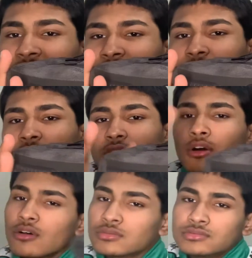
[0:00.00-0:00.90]
thought,
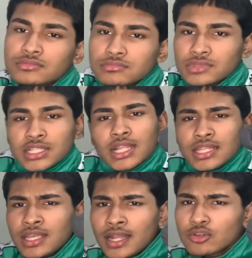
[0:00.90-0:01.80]
oh, that's
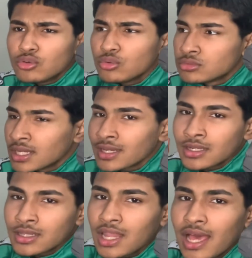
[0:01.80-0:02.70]
kind of cool, I'm not gonna
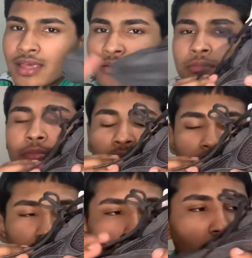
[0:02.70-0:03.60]
lie. But
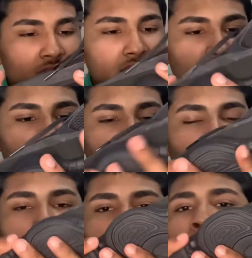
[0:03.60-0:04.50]
in person,
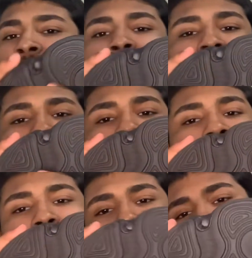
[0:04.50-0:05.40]

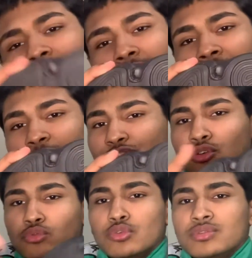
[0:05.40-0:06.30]
the outsole
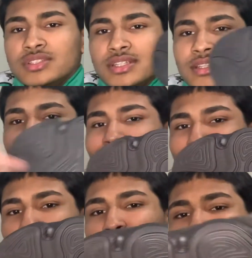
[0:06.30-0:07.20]
ruins it. The outsole